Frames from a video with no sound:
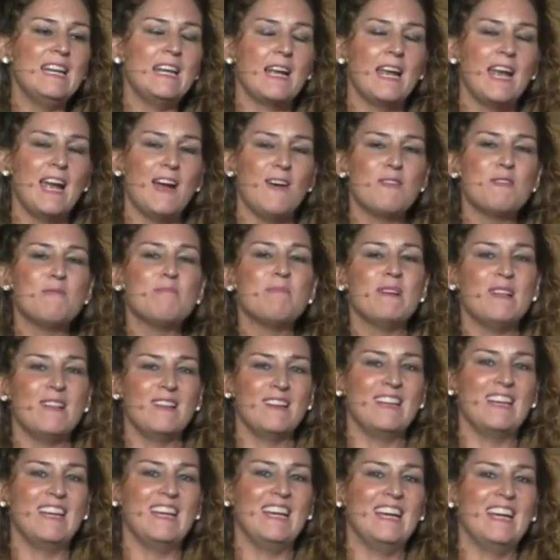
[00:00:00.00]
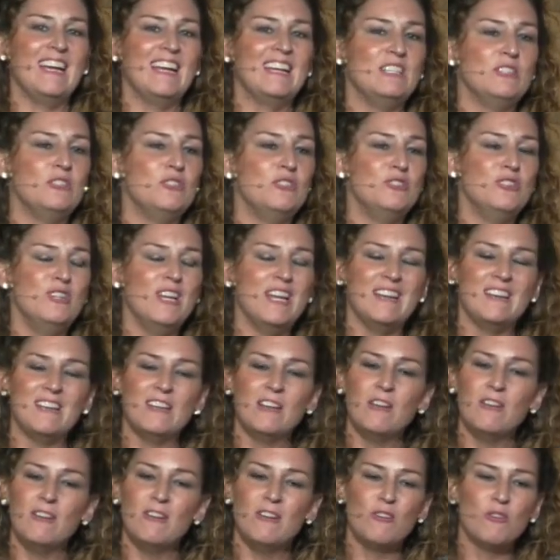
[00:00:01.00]
accountability yeah. and
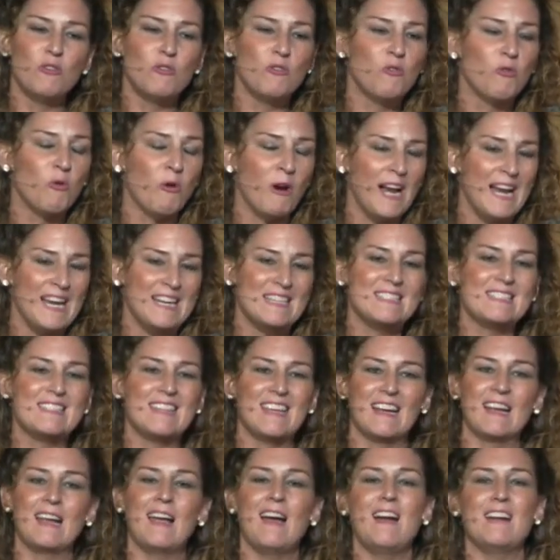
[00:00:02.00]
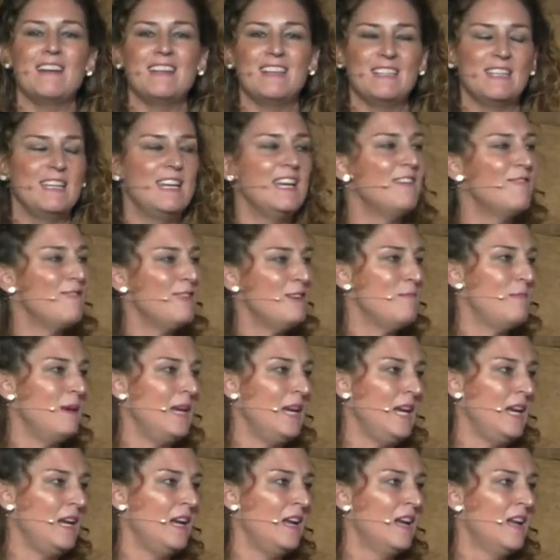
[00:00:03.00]
and grace that god had given me
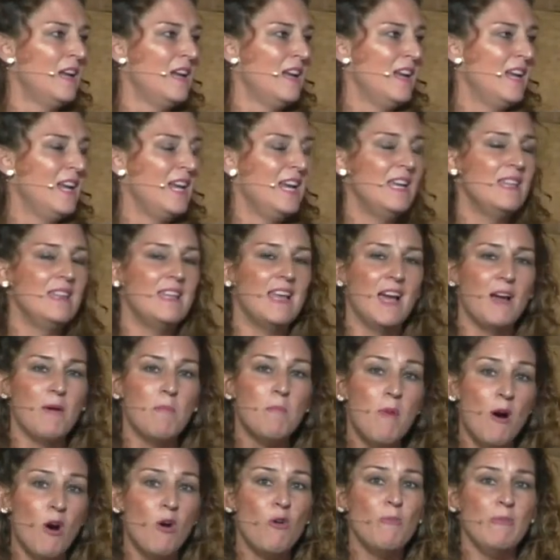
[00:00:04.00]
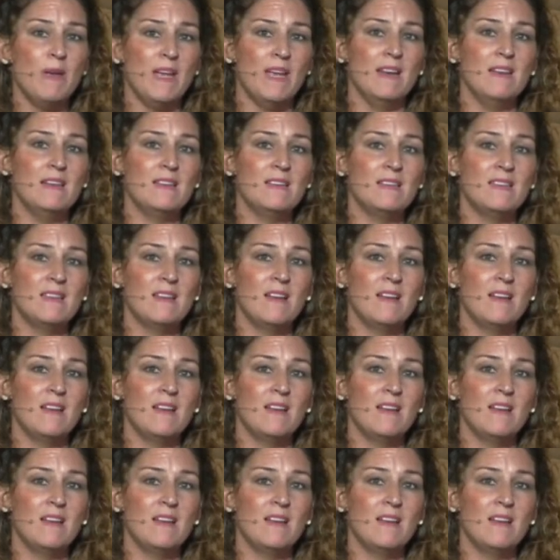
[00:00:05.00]
in that moment